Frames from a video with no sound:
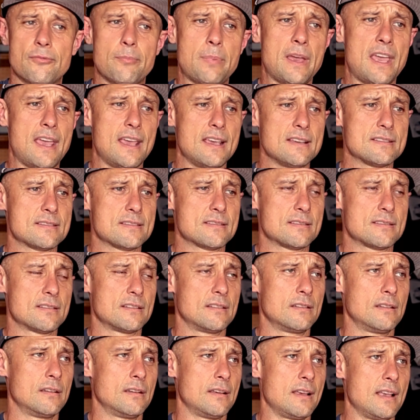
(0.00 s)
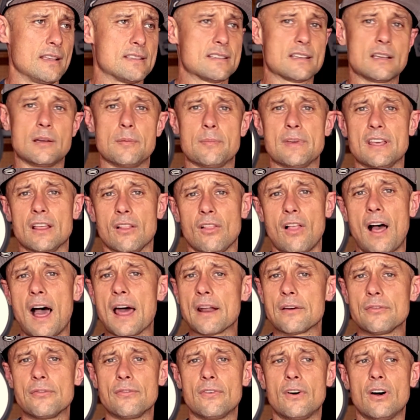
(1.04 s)
of pace. It's going to be a
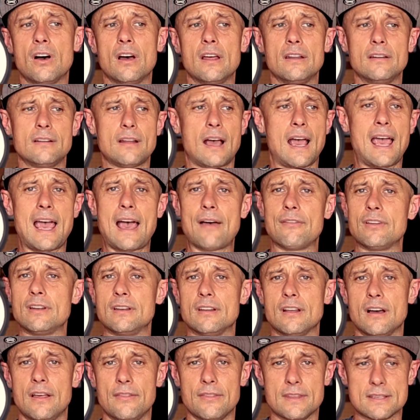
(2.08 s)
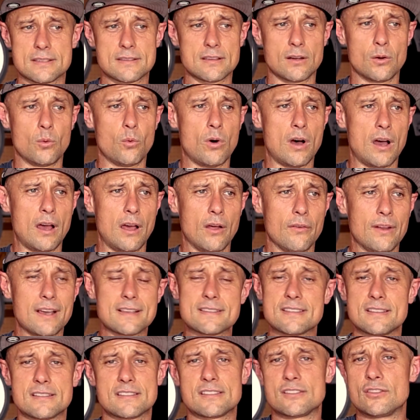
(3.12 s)
lot of fun. I haven't done this in a while.
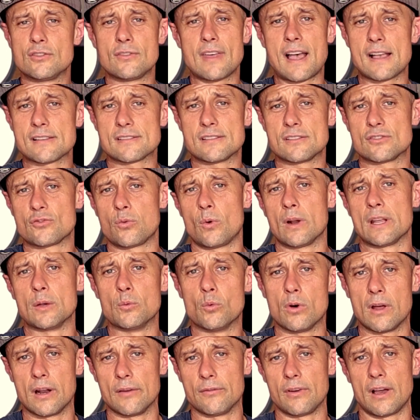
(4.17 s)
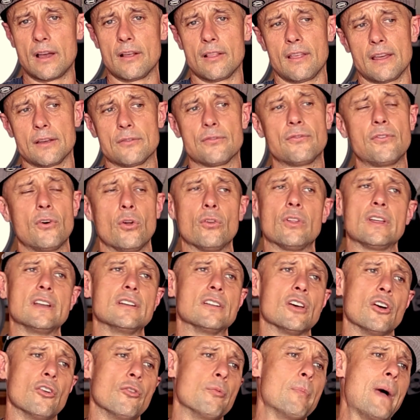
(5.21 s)
Not since 2021 have I like fully
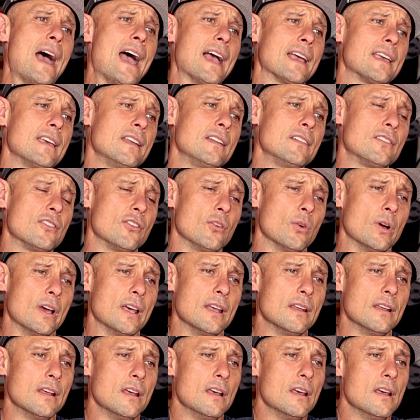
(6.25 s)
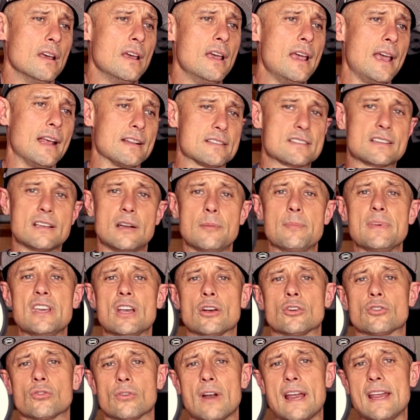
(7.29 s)
dove back into it. It's going to be
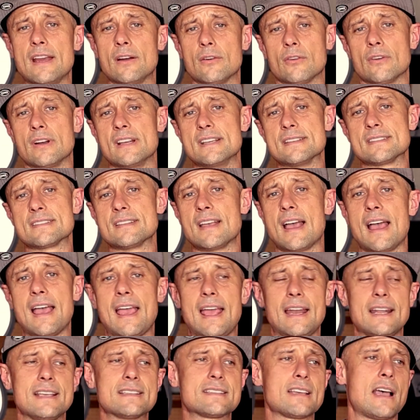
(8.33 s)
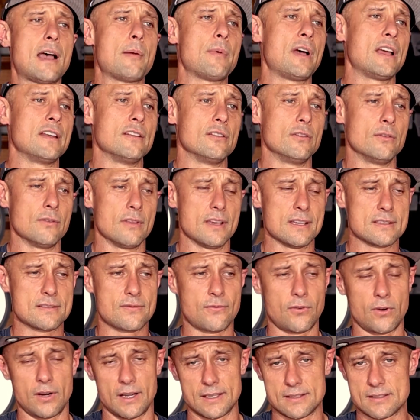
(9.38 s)
a great reset. Anytime I do this
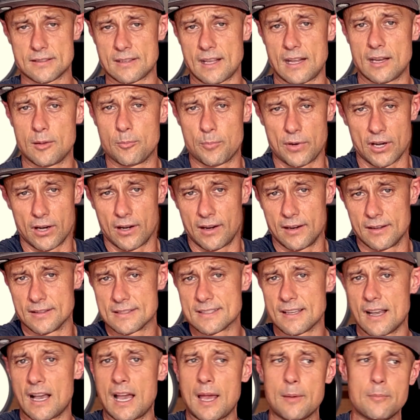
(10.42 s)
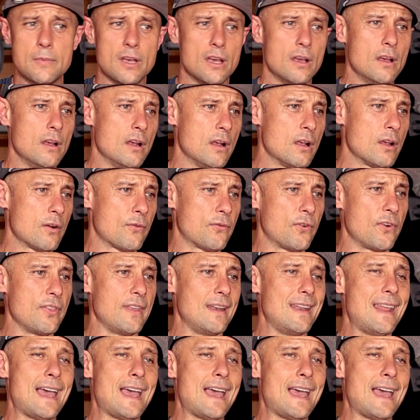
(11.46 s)
for an extended period of time, for the